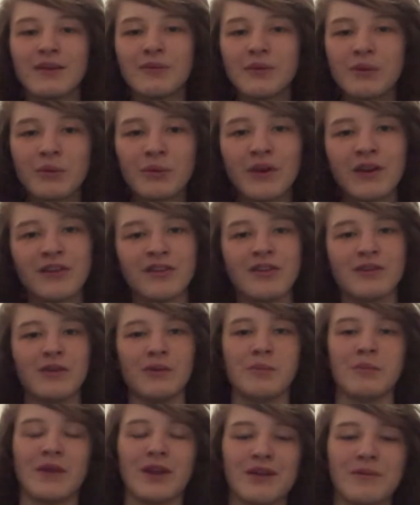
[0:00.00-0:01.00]
and we wanted to do
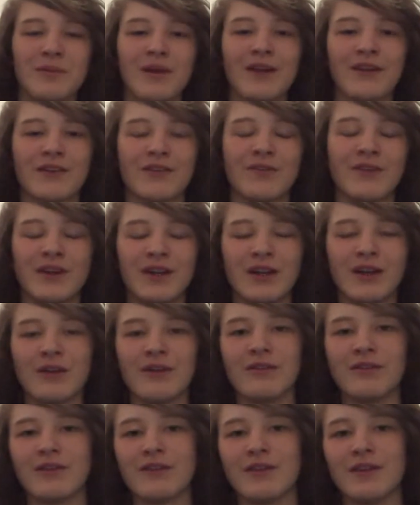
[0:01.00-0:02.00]
BMX
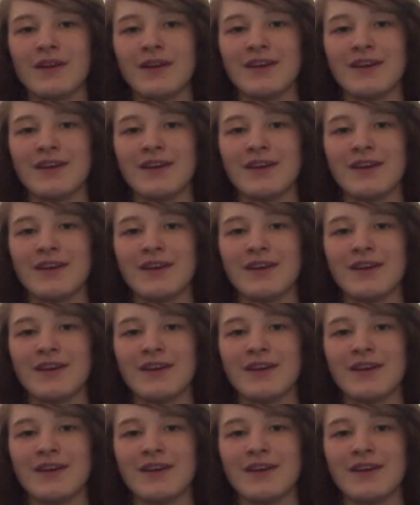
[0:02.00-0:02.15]
videos.